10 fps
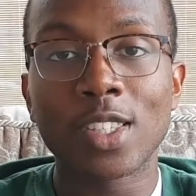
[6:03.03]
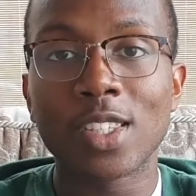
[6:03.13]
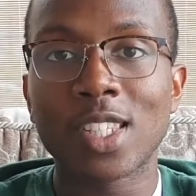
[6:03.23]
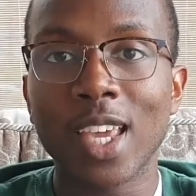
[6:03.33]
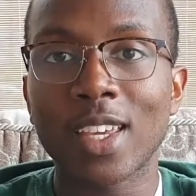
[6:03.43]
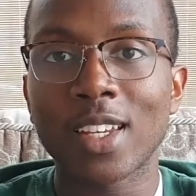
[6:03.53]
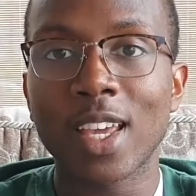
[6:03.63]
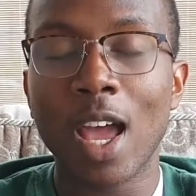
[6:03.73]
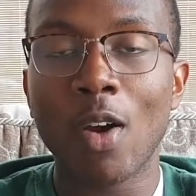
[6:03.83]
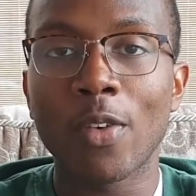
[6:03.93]
and second
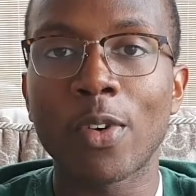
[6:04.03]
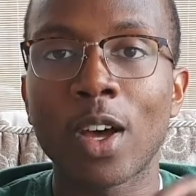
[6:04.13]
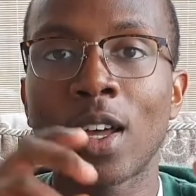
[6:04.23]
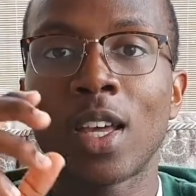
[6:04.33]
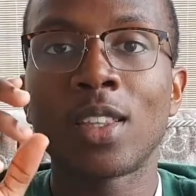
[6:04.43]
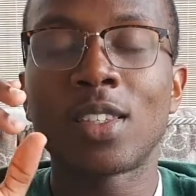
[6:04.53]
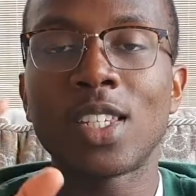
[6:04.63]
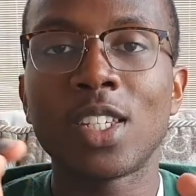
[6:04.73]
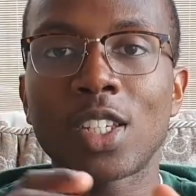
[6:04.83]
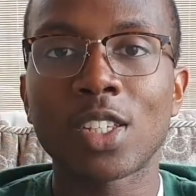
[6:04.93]
year, however, the
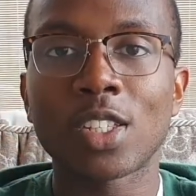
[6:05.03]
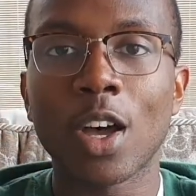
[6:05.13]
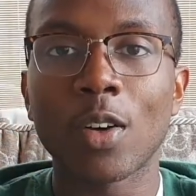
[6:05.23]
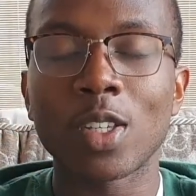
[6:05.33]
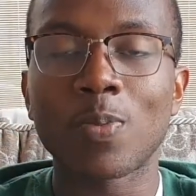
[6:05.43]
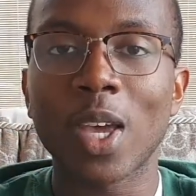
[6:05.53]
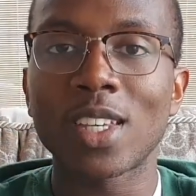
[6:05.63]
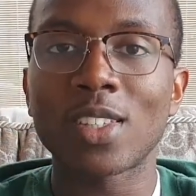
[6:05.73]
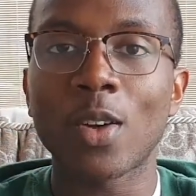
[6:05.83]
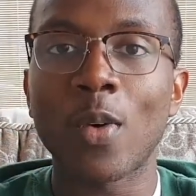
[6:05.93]
teaching style is
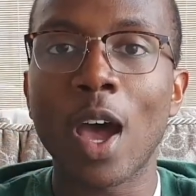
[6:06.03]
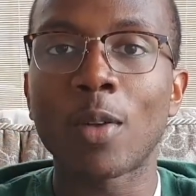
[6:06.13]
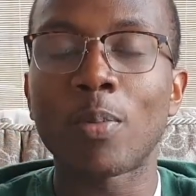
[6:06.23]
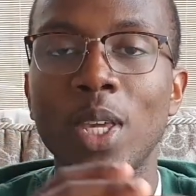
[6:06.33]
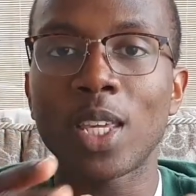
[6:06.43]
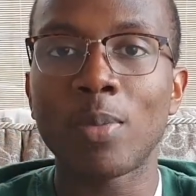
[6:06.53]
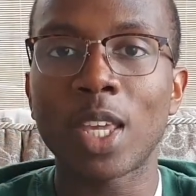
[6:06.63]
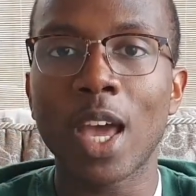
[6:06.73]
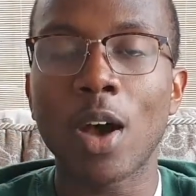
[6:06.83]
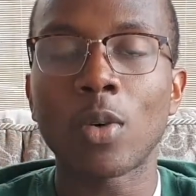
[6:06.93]
based around
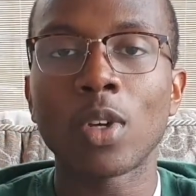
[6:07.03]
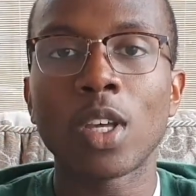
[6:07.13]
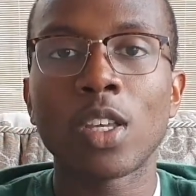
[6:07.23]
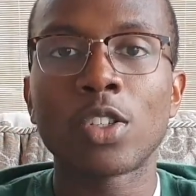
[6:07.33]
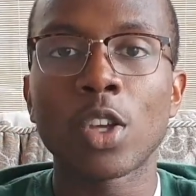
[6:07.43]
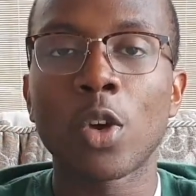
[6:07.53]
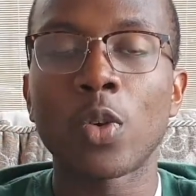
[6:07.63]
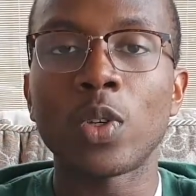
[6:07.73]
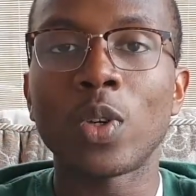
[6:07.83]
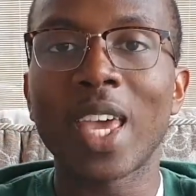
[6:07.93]
PBL. So
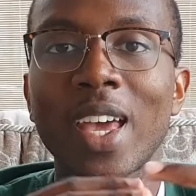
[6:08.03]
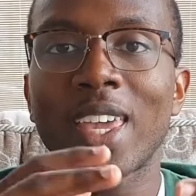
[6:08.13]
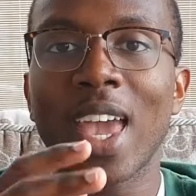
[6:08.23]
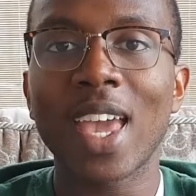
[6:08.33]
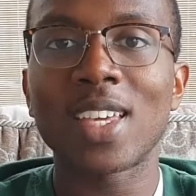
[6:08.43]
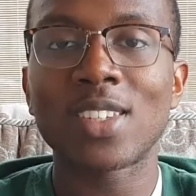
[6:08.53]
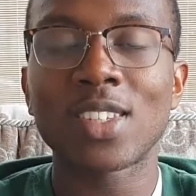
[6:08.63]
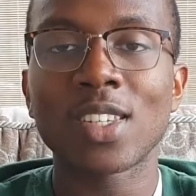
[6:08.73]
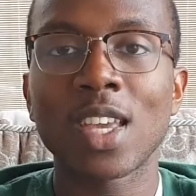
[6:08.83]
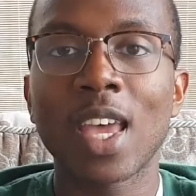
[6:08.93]
you get a
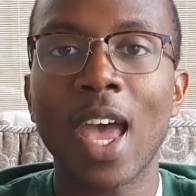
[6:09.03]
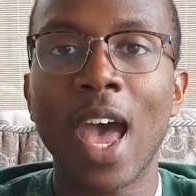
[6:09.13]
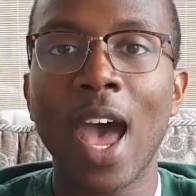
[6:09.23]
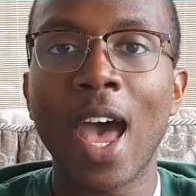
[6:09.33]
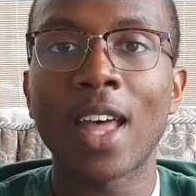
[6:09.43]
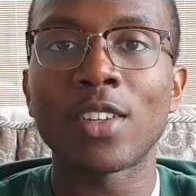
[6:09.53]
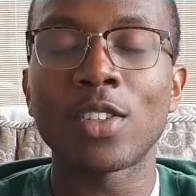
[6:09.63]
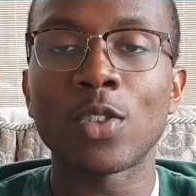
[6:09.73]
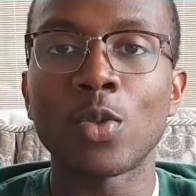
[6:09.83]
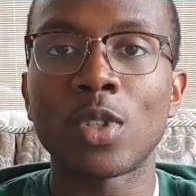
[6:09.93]
case and
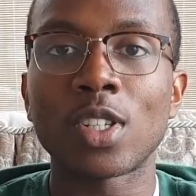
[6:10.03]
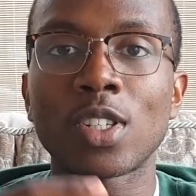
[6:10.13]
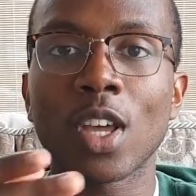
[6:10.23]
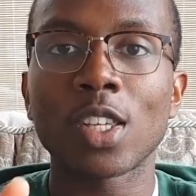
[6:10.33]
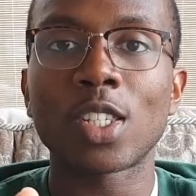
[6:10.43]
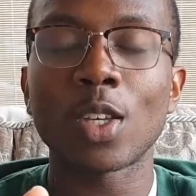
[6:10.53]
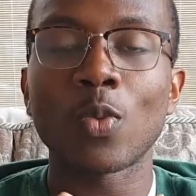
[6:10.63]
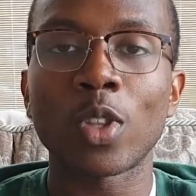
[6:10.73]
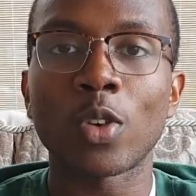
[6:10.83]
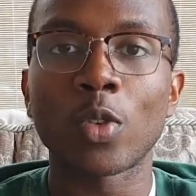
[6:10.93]
you discuss it
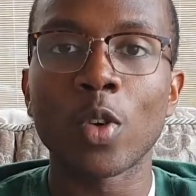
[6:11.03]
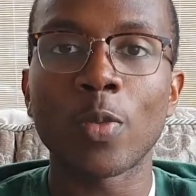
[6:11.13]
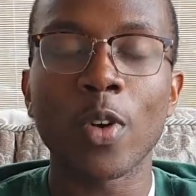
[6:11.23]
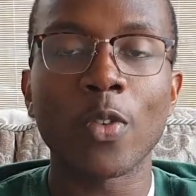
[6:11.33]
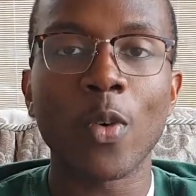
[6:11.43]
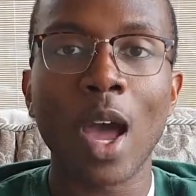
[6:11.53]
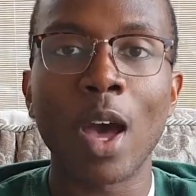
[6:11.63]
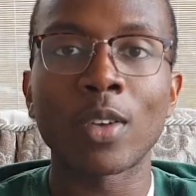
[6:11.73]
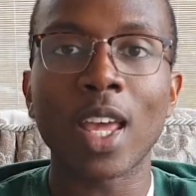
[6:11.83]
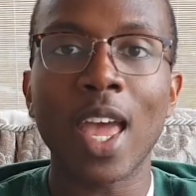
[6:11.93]
with a group of
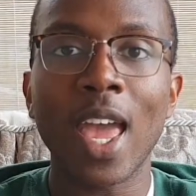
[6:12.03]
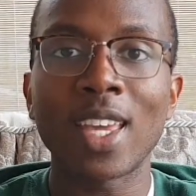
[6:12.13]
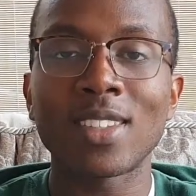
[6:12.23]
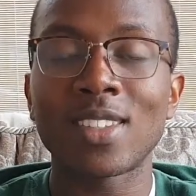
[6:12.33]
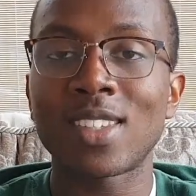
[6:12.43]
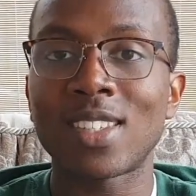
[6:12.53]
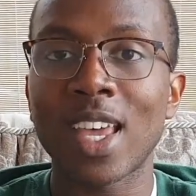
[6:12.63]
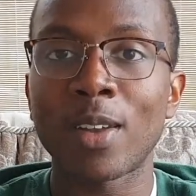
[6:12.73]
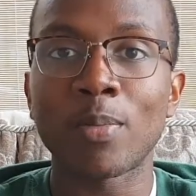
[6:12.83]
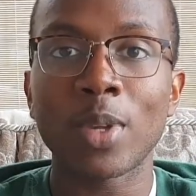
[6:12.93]
around 8 to
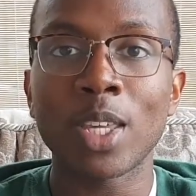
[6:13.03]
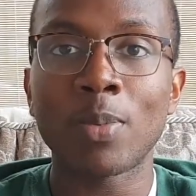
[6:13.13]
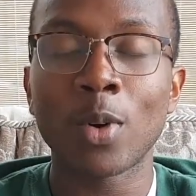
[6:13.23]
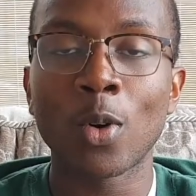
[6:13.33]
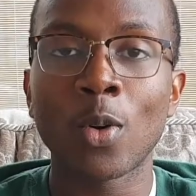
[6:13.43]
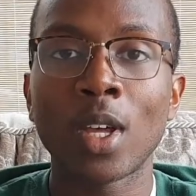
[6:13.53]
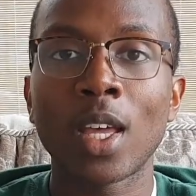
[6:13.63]
10 people.